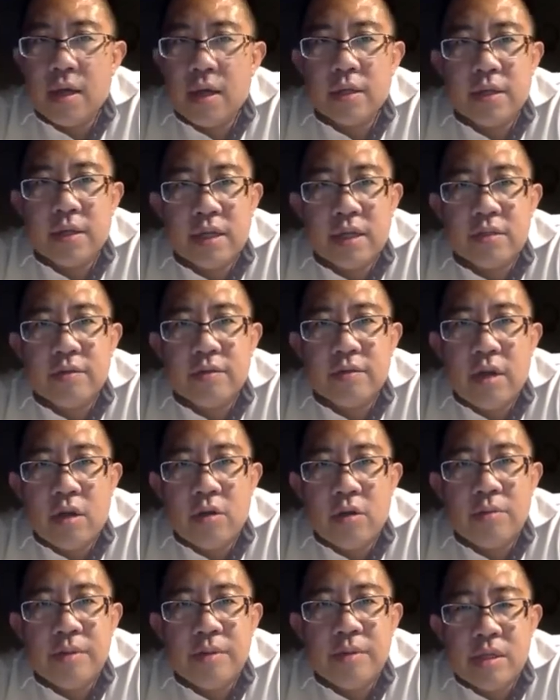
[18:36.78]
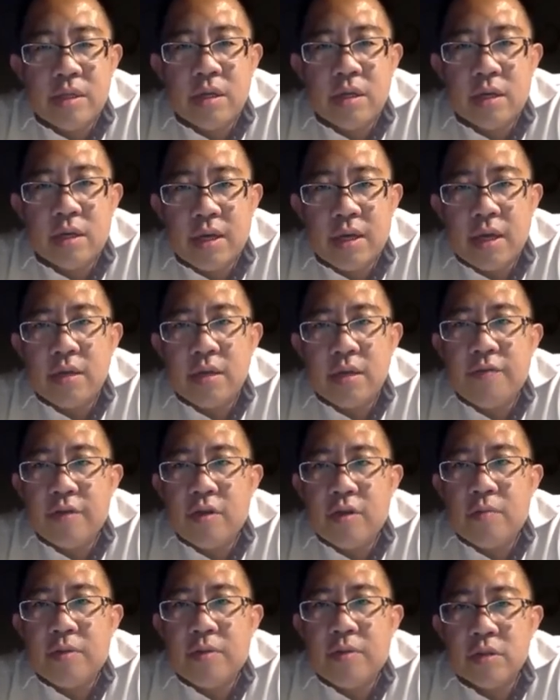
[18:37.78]
Thanks for allowing me again for
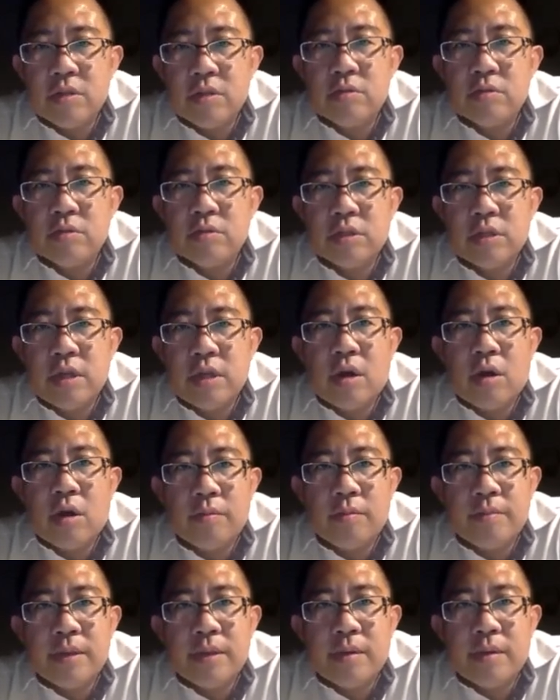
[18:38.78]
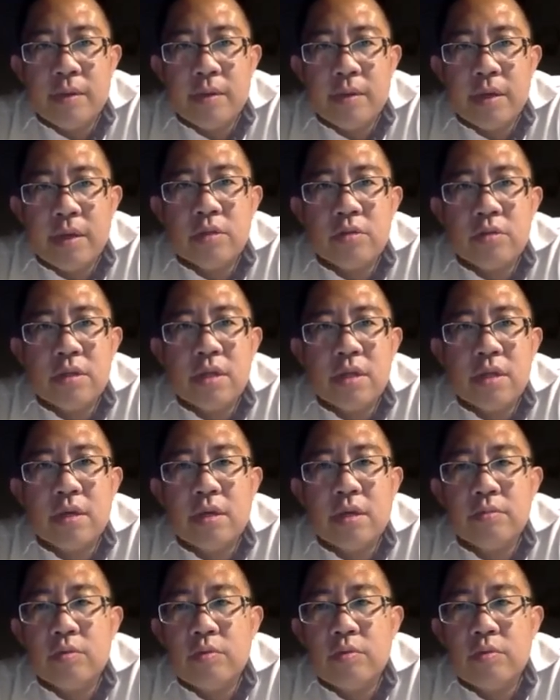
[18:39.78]
the opportunity to share. I'll be willing to take some